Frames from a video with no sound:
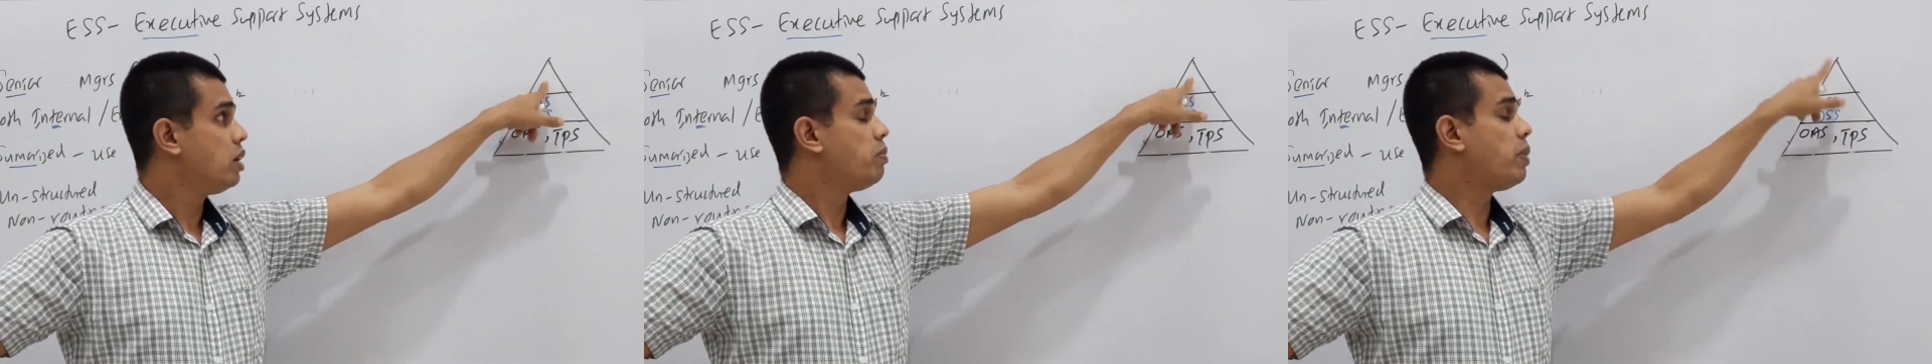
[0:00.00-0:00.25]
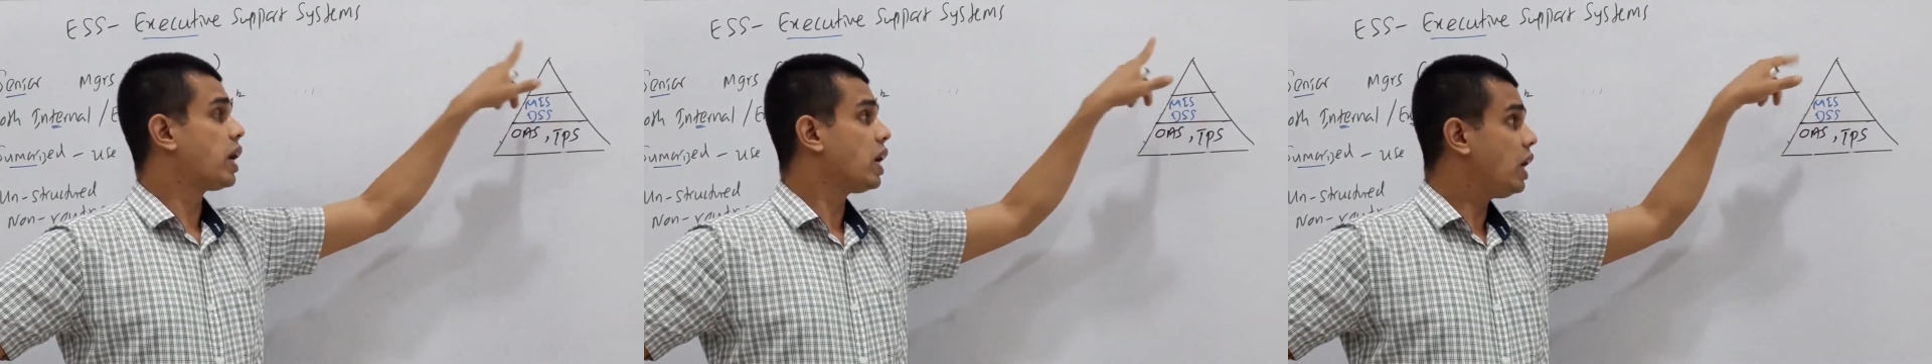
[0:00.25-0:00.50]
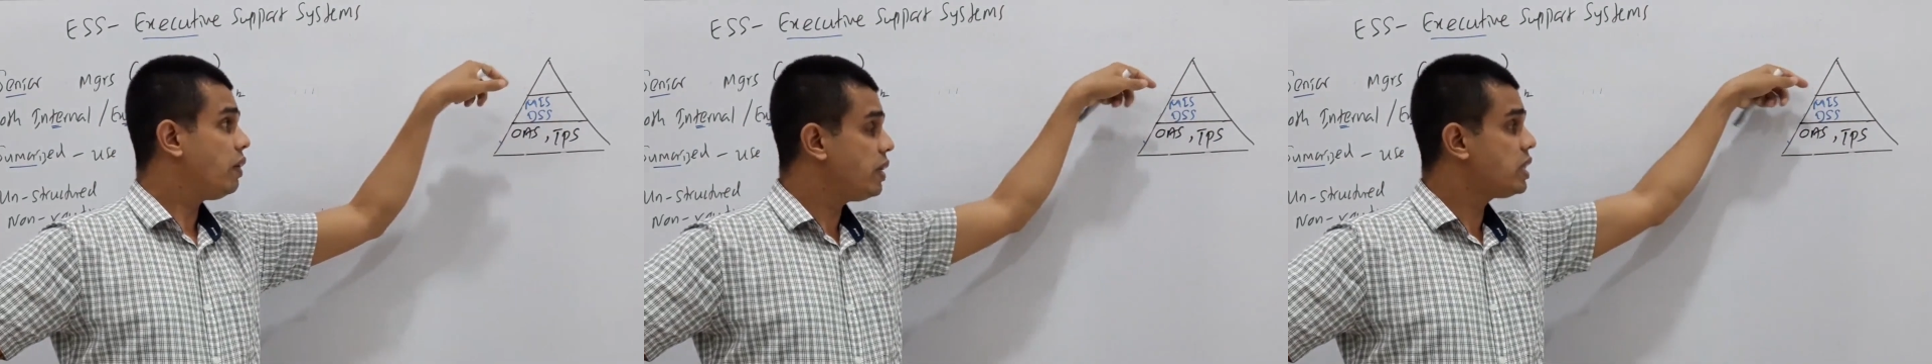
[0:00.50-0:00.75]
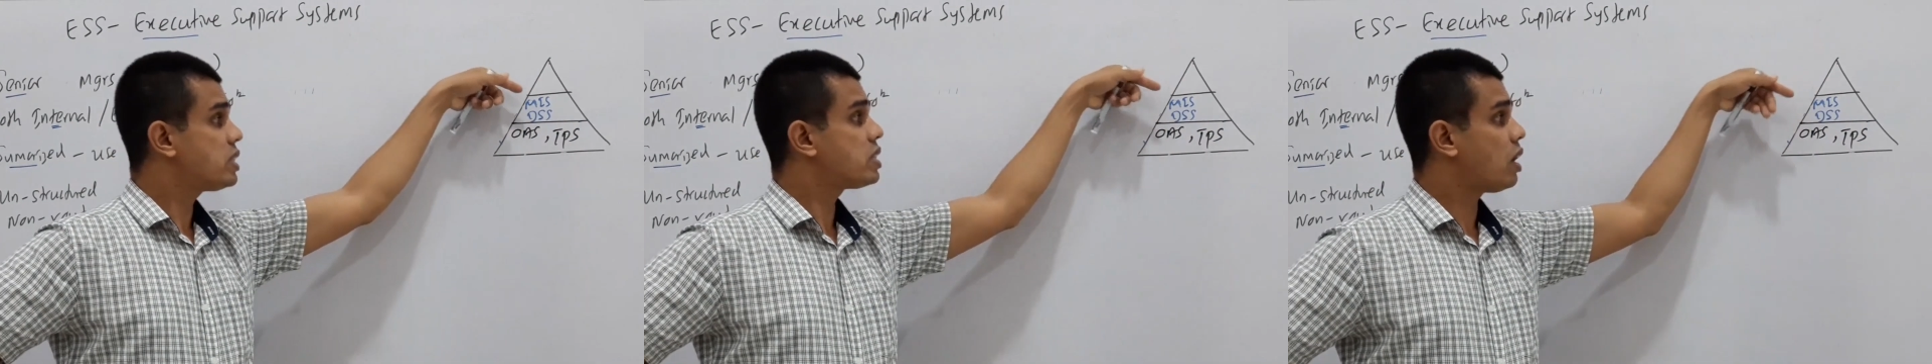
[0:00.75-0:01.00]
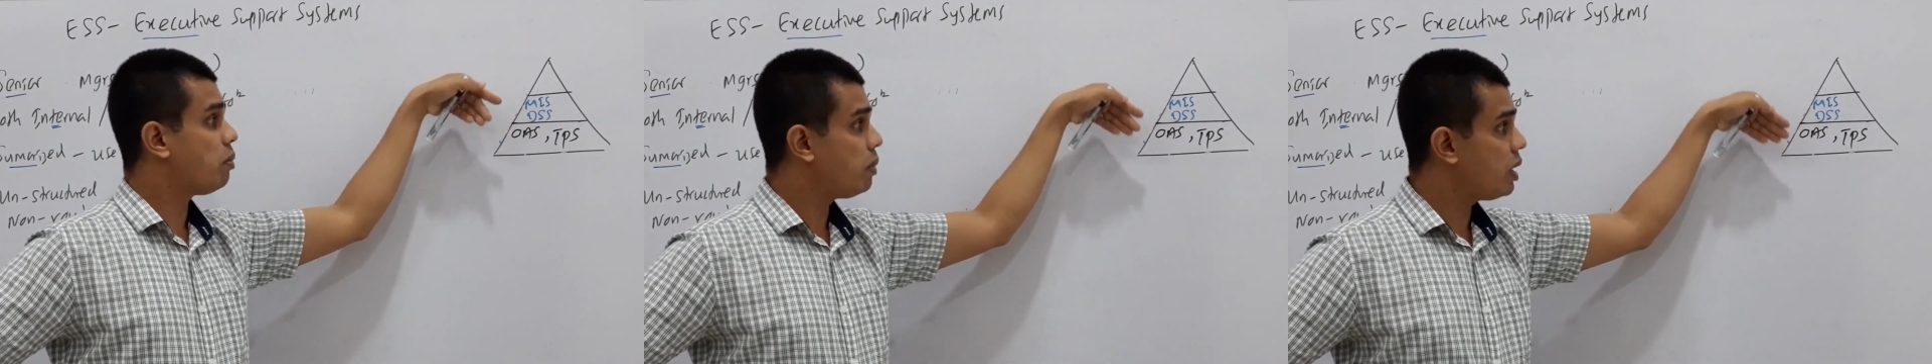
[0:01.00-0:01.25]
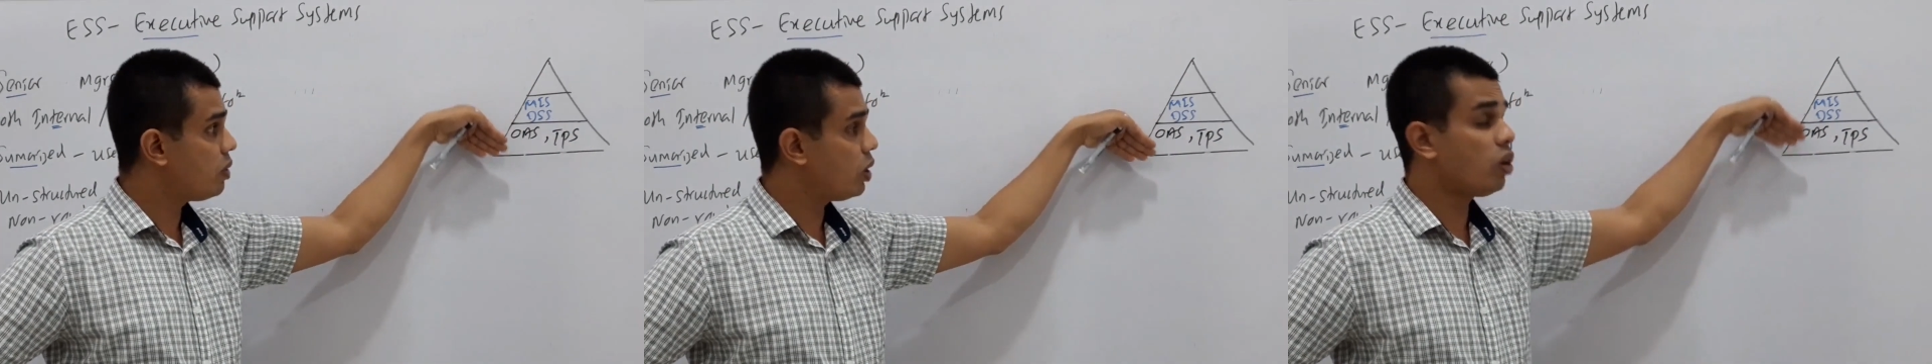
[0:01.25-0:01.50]
Parallelly with some
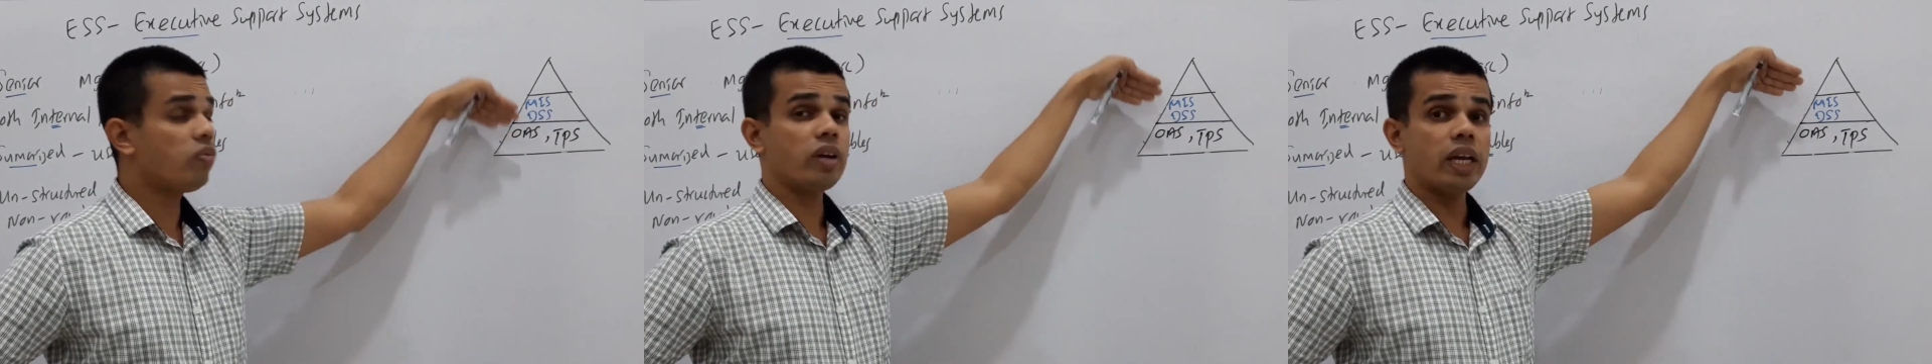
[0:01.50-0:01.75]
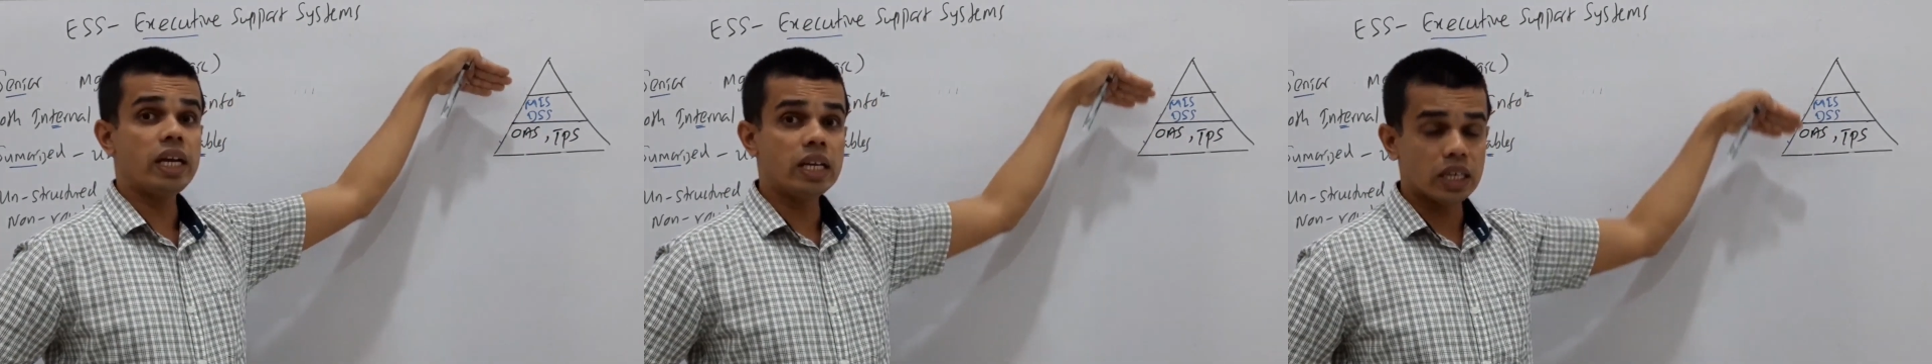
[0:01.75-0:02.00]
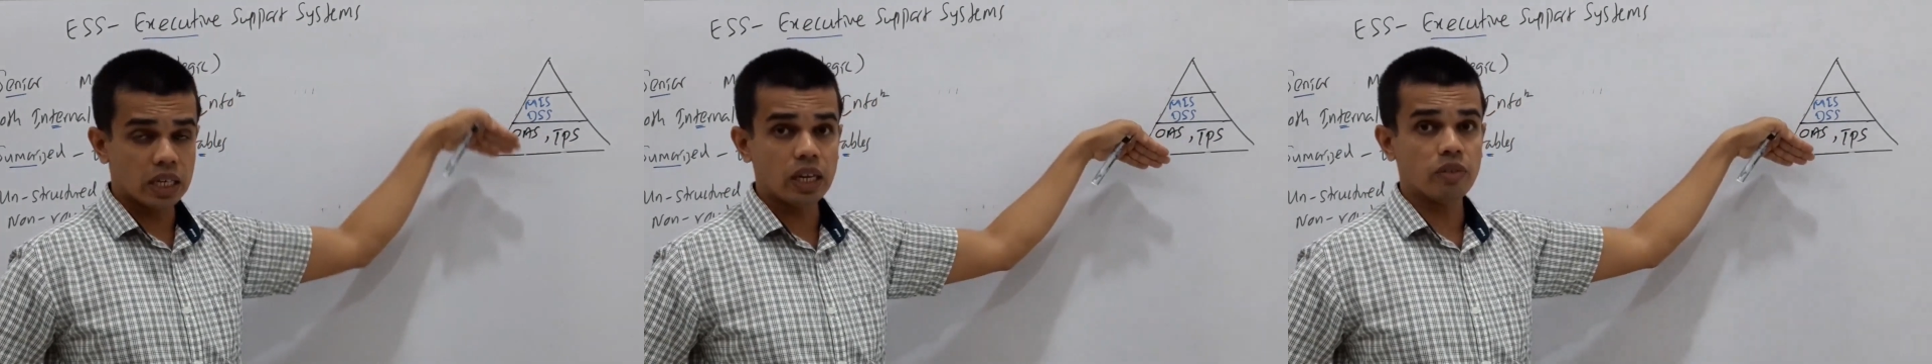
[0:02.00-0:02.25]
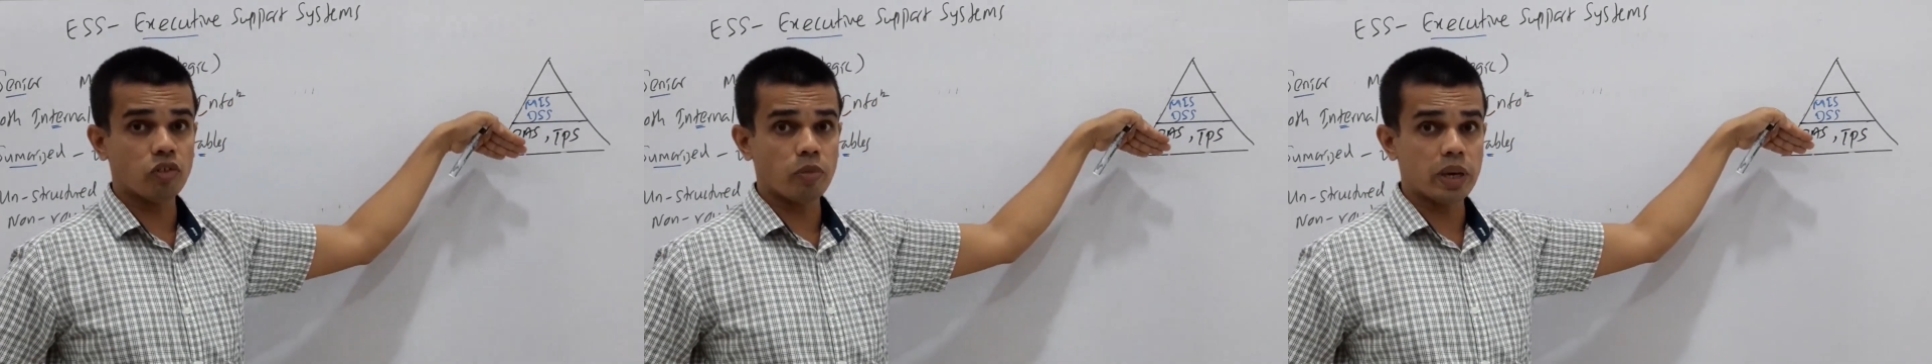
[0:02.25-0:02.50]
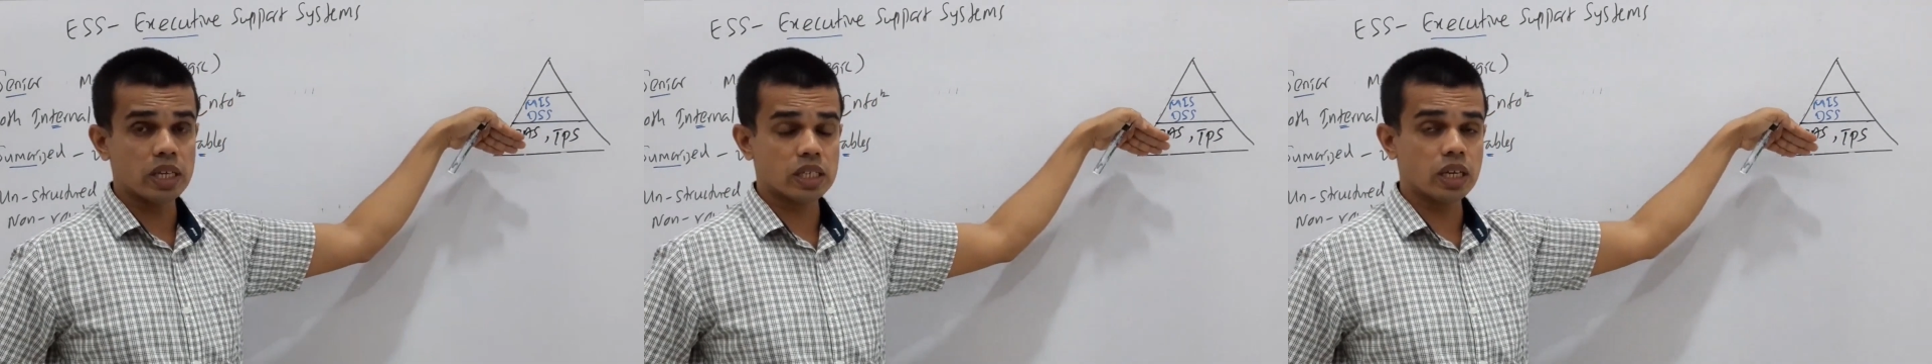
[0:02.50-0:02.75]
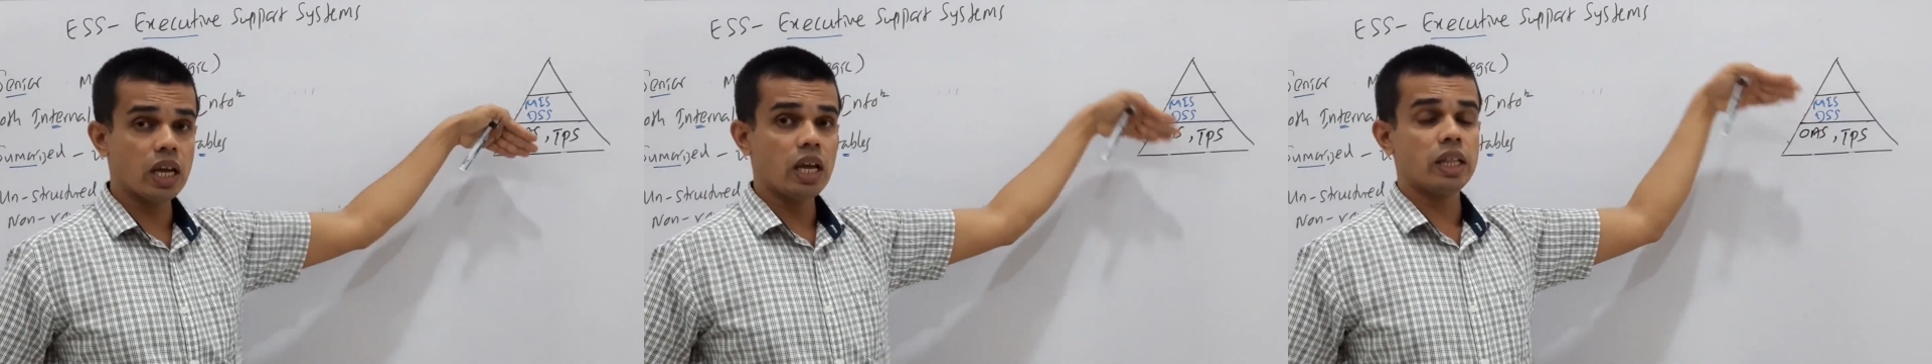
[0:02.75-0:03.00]
level of internal information,